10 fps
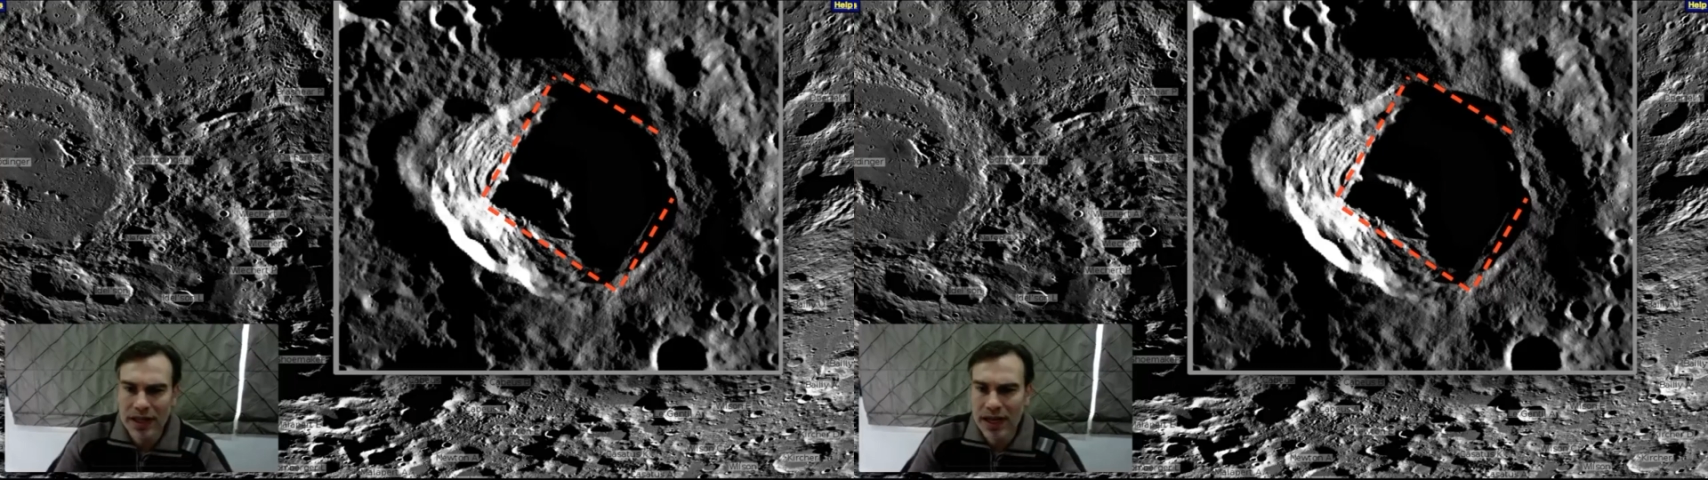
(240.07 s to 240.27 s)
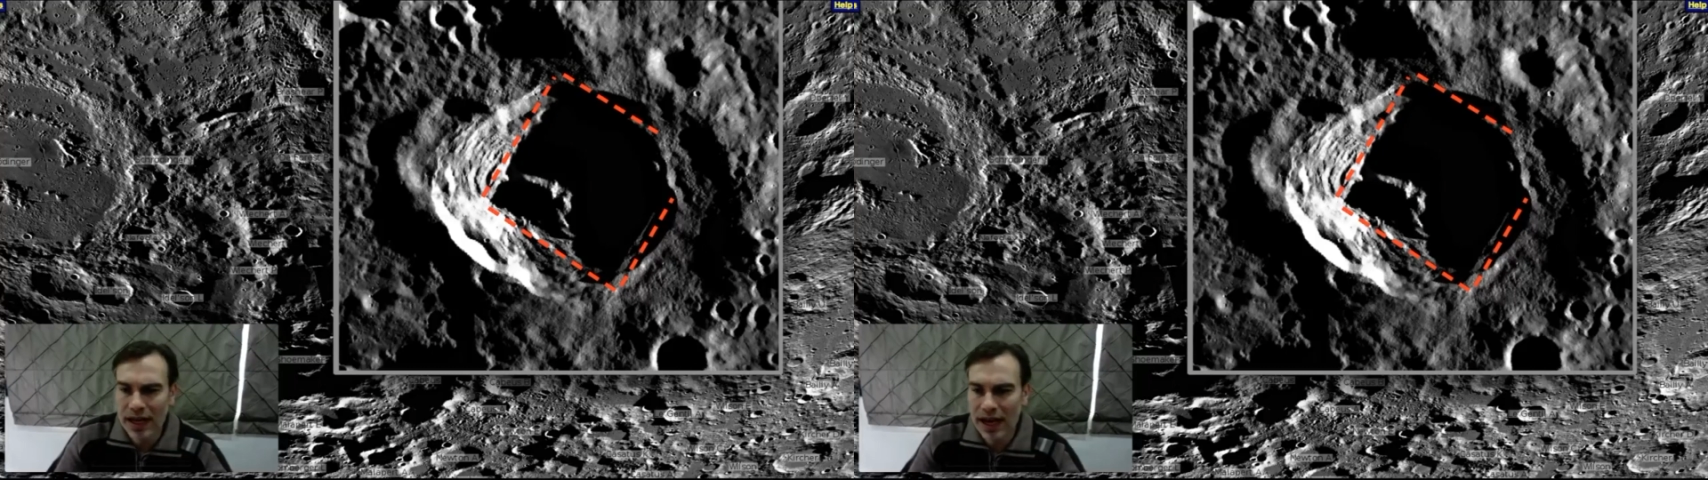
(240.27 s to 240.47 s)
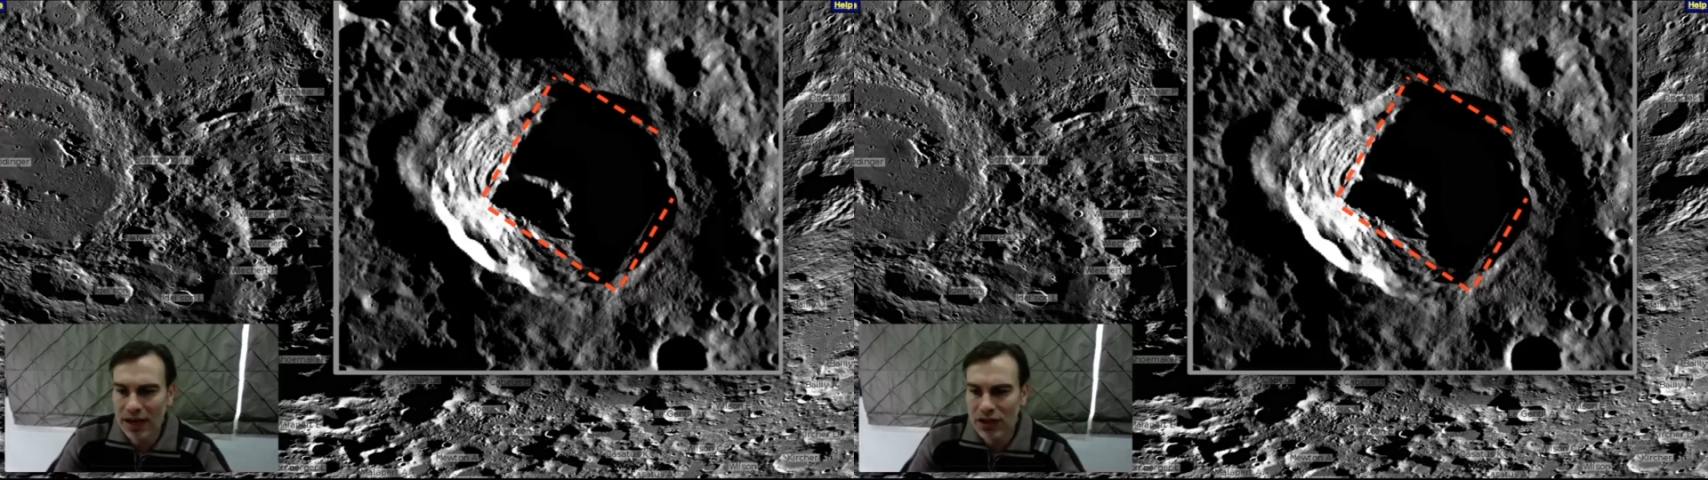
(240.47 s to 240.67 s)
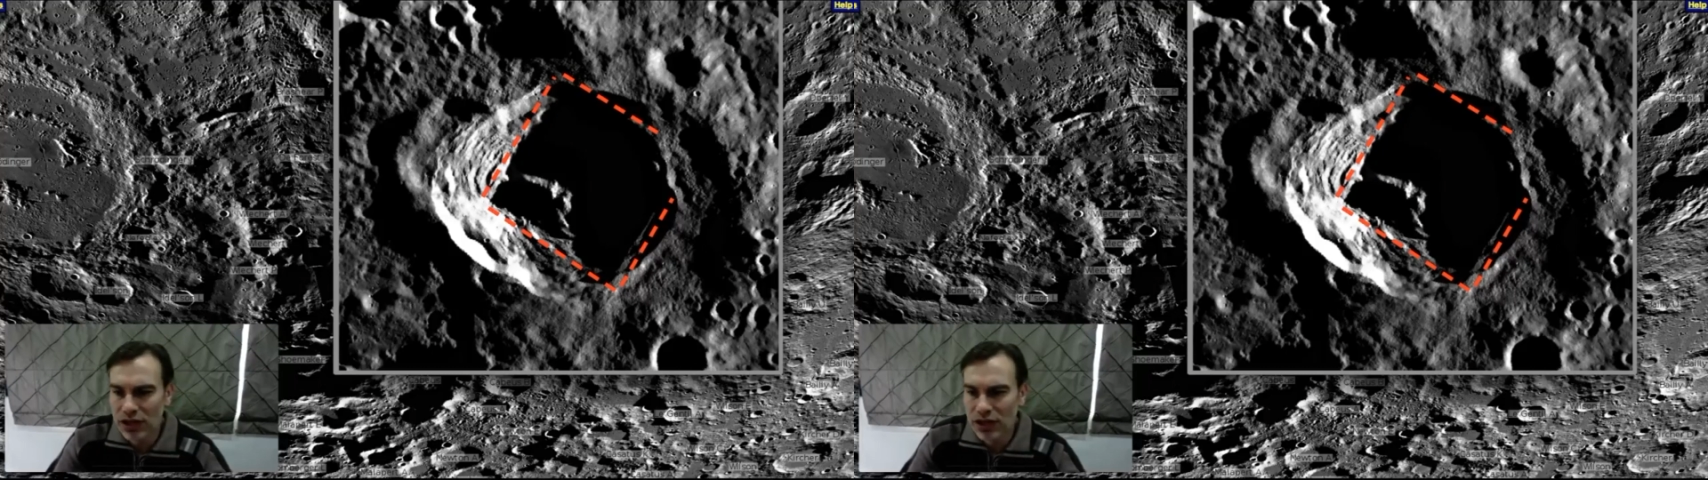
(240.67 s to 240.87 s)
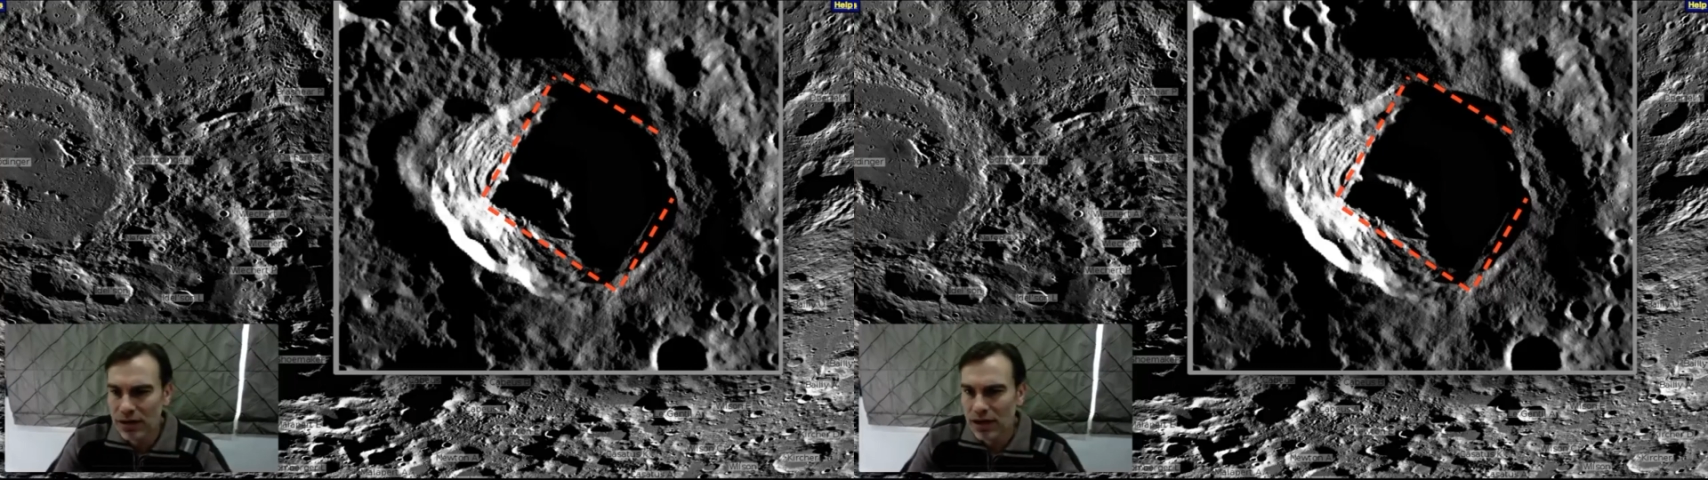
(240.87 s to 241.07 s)
that they
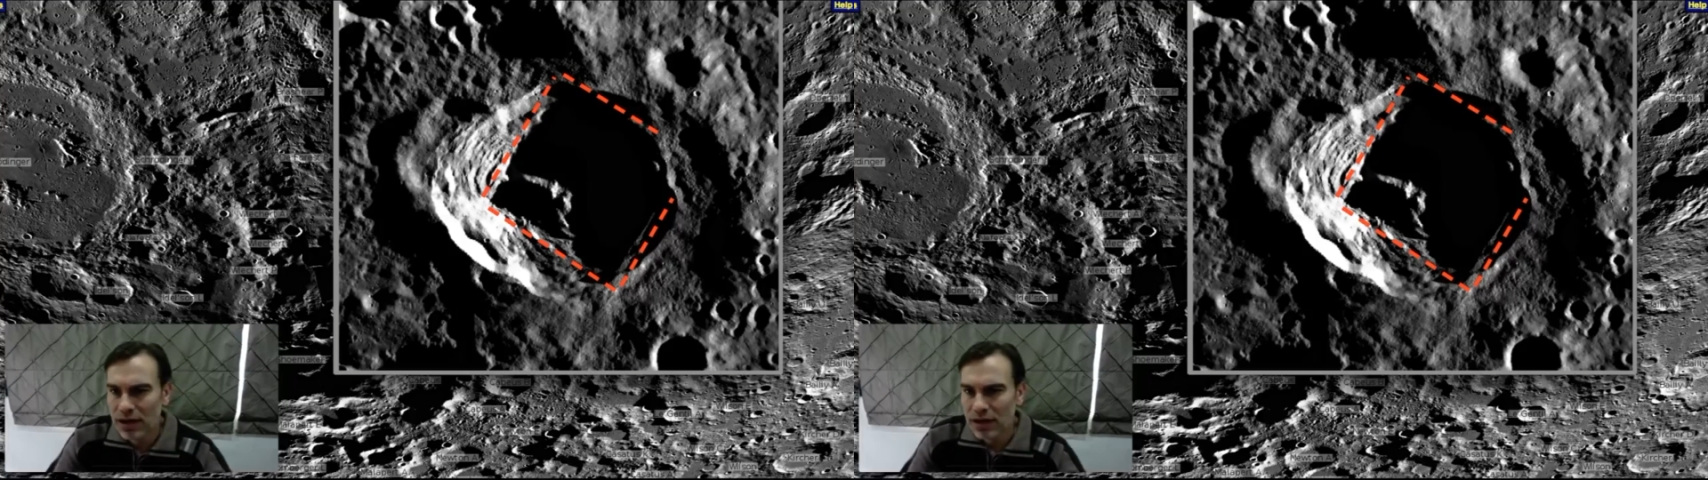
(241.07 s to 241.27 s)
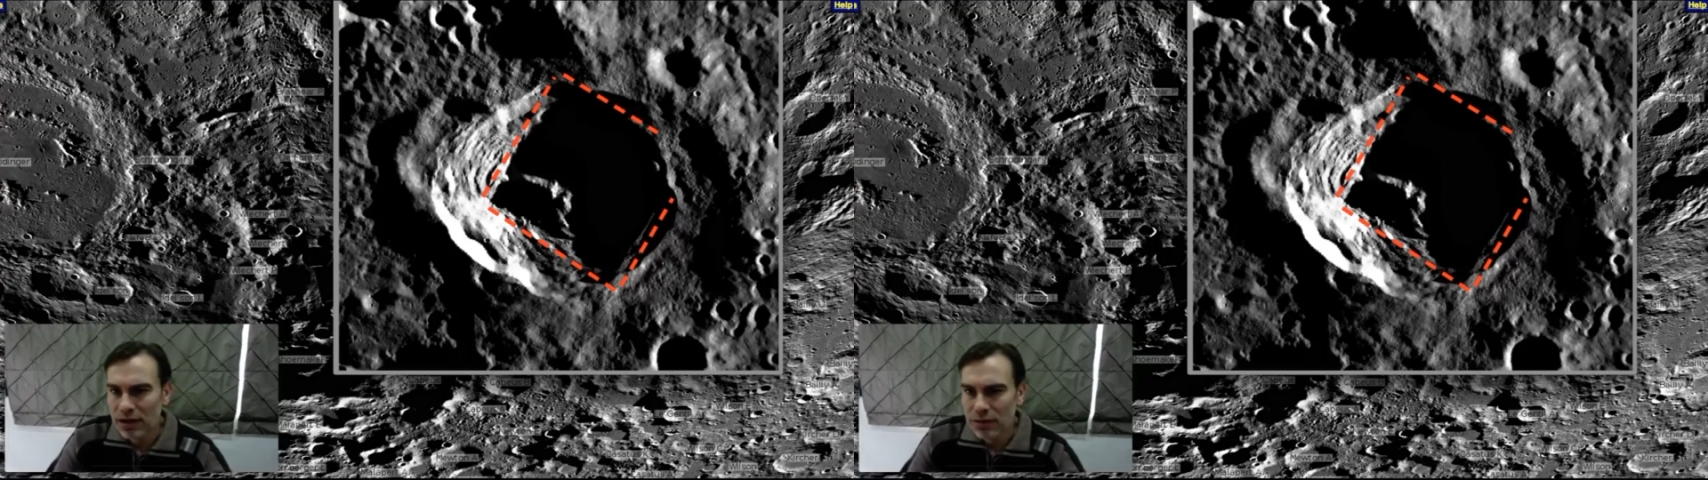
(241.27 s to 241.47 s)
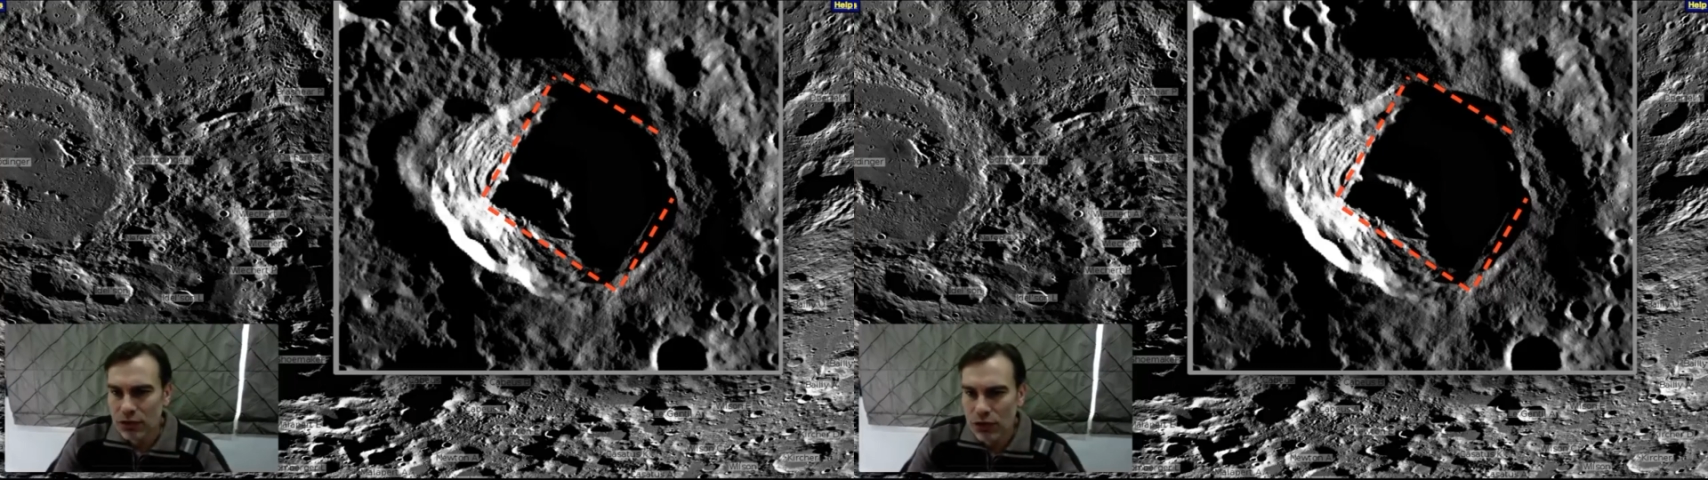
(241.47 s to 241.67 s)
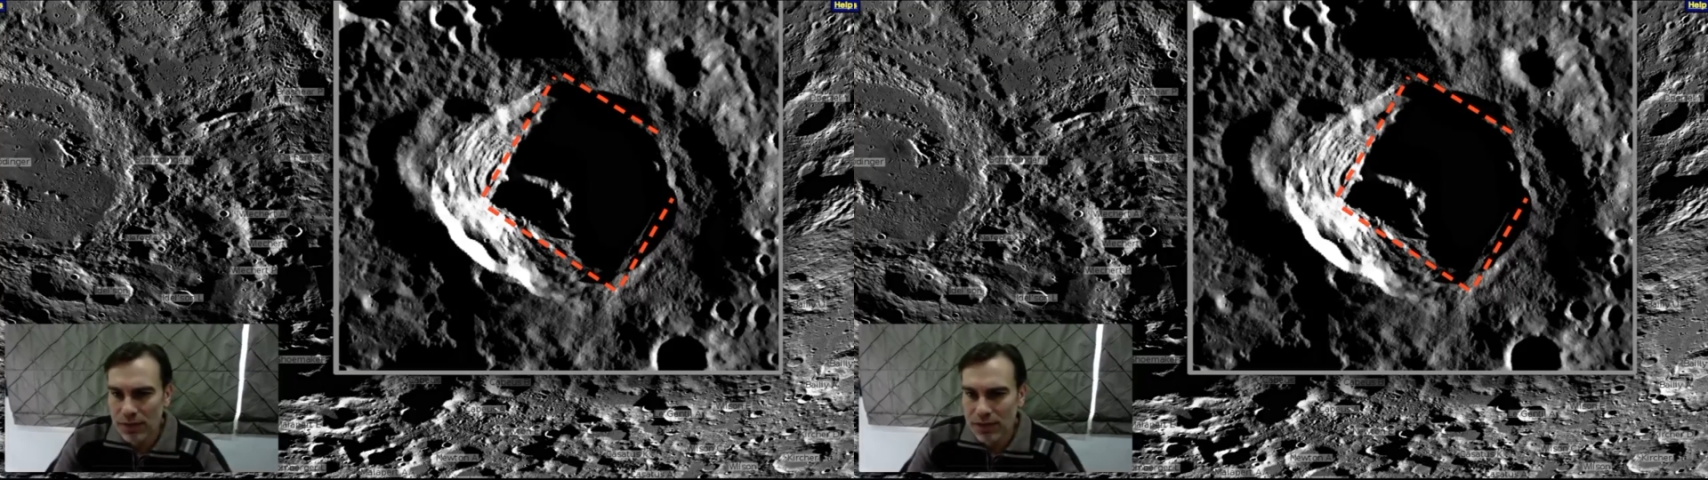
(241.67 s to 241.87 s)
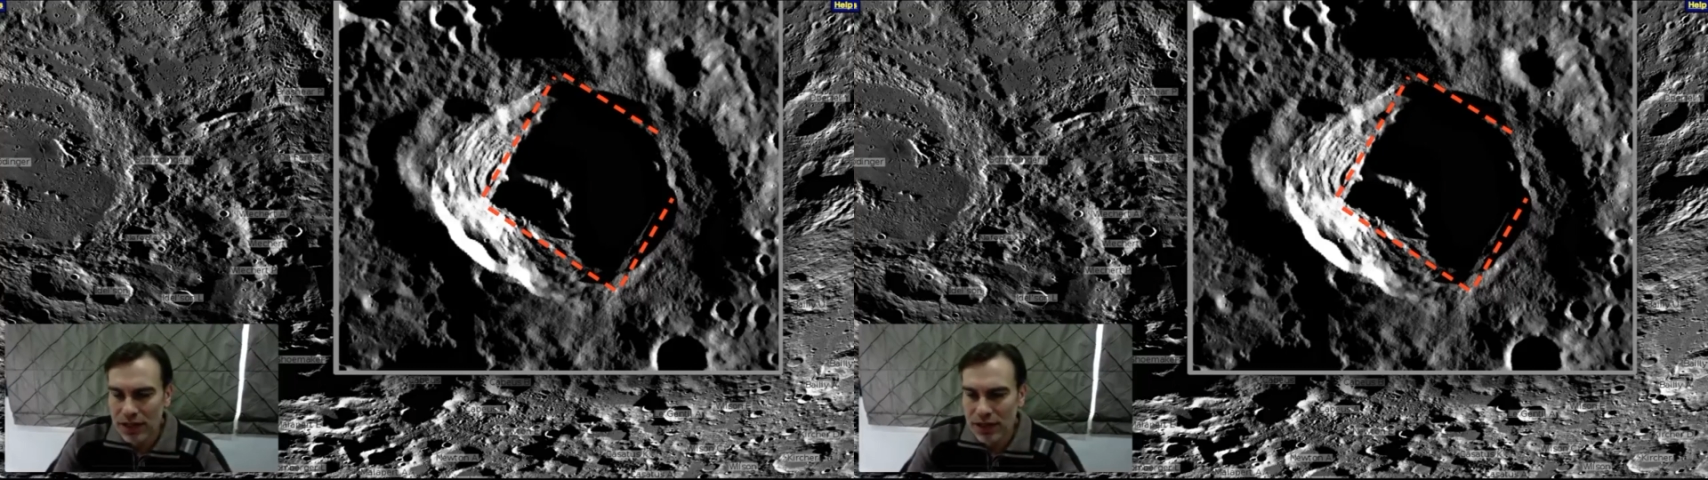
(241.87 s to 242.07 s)
actually dropped a